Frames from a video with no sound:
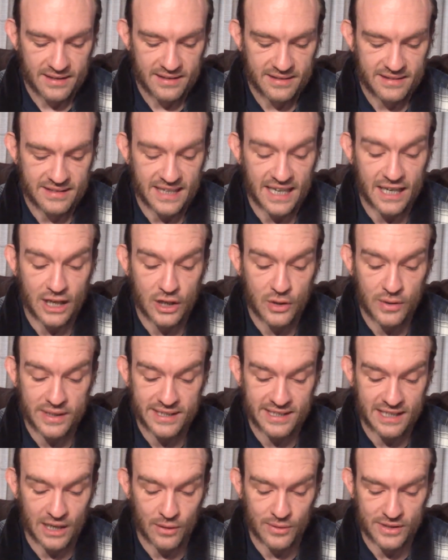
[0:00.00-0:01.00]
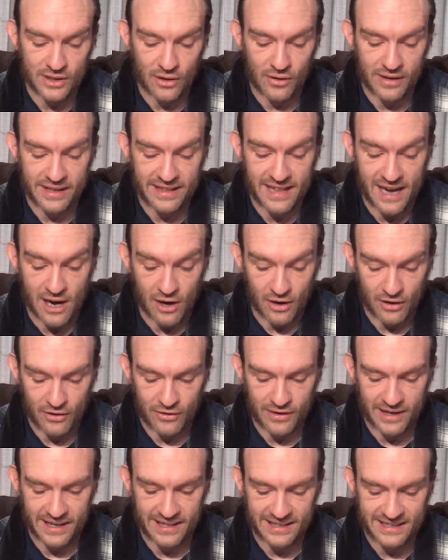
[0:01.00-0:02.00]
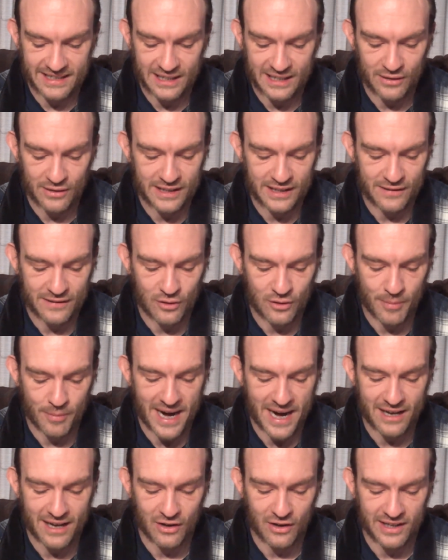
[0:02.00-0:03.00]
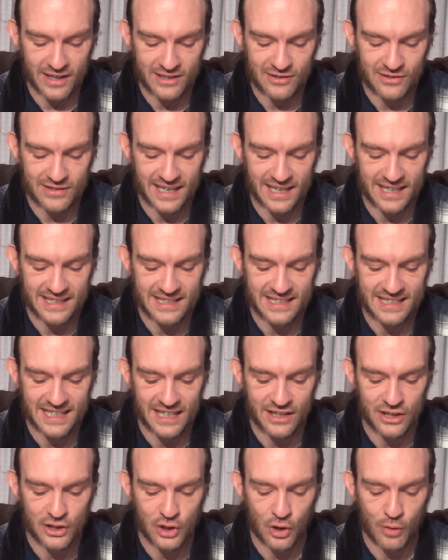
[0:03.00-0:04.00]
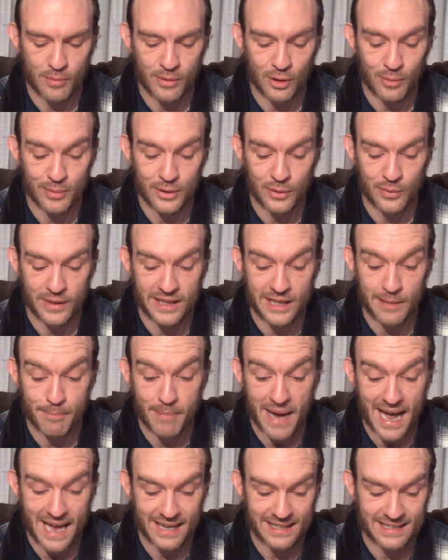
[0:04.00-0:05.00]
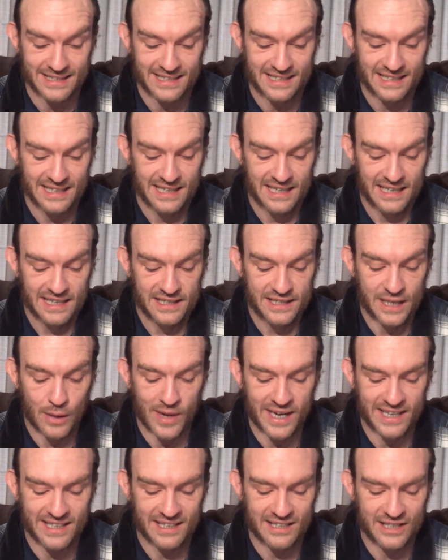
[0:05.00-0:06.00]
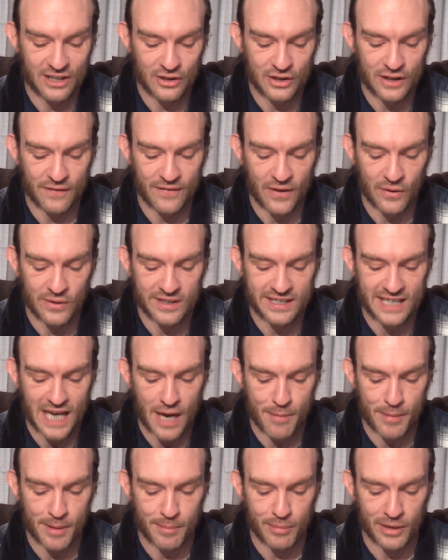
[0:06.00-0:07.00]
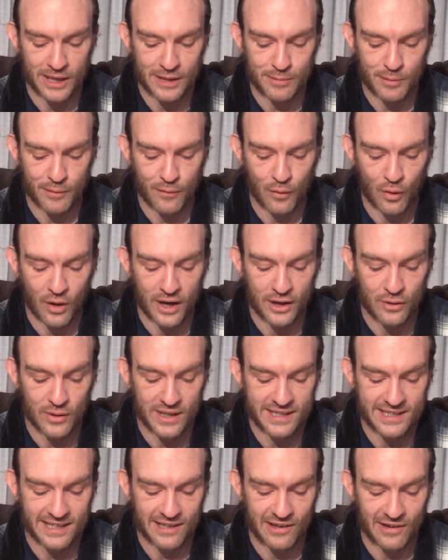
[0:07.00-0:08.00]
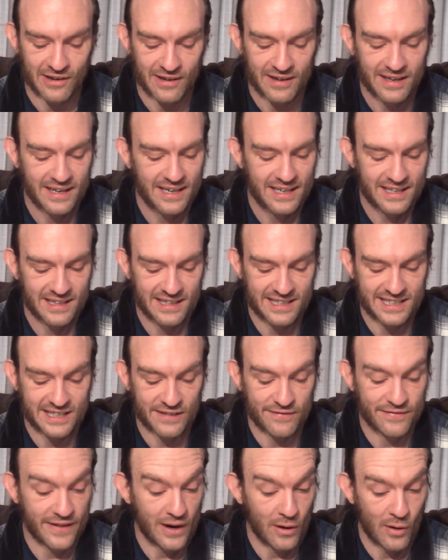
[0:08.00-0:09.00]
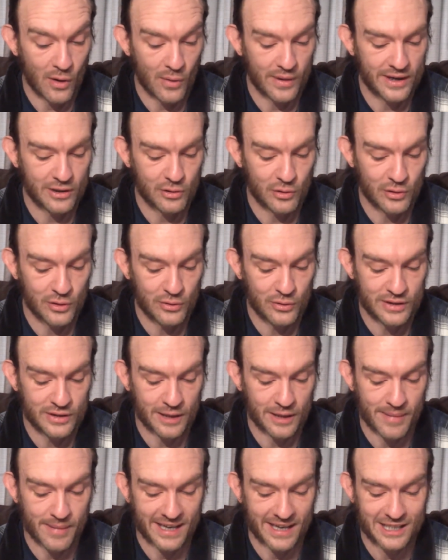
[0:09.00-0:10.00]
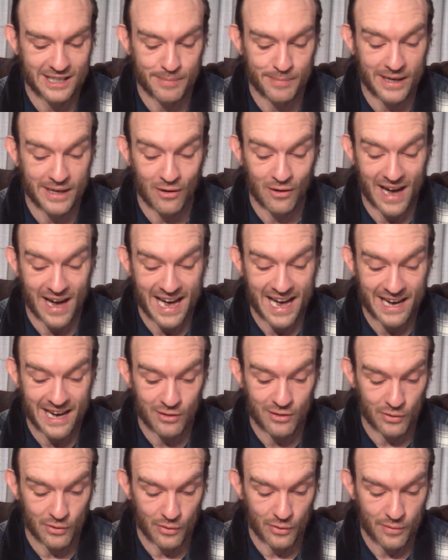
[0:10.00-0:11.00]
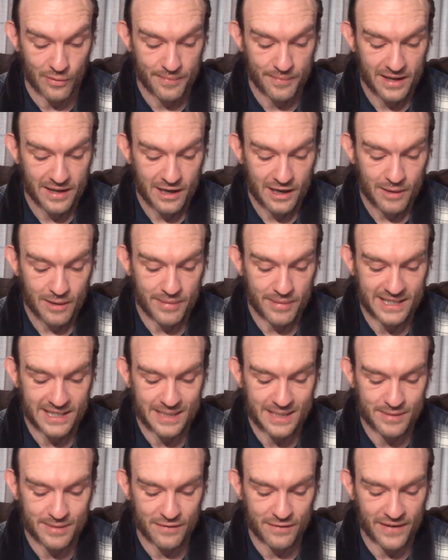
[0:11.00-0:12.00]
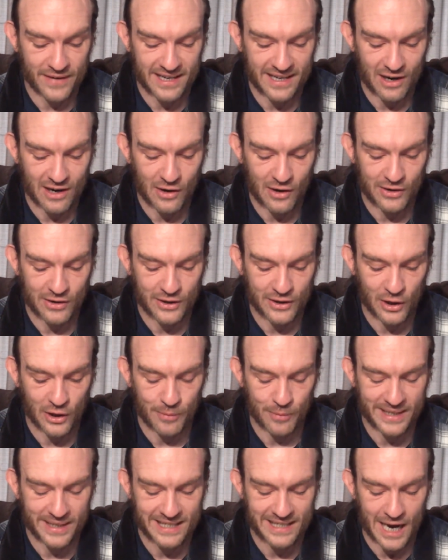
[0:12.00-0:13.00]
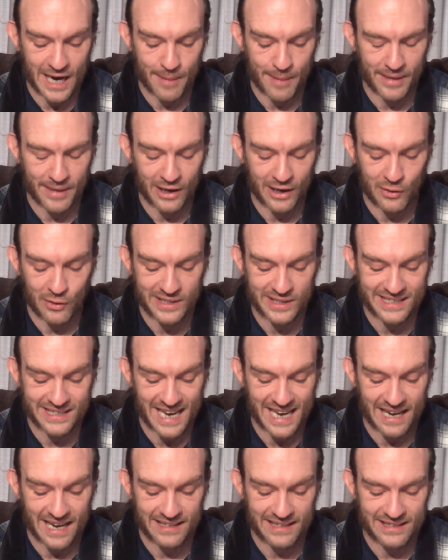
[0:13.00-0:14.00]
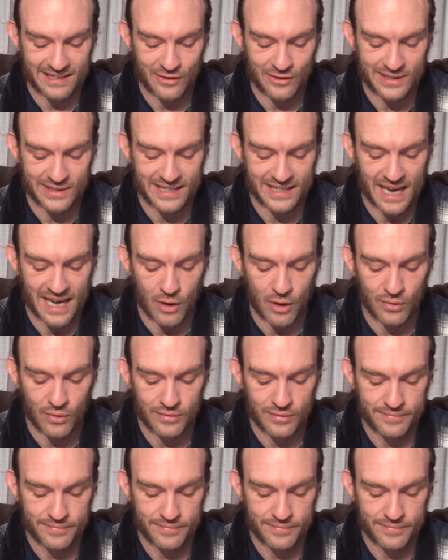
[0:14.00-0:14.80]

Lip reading: Donna Krista was already there, creating a series of grammatical exercises on the terminal between the beds. They waited until she found a stopping place before addressing her. The Sefero introduced him as Speaker Andrew, but he seems to find it hard to call me Dom Cristao.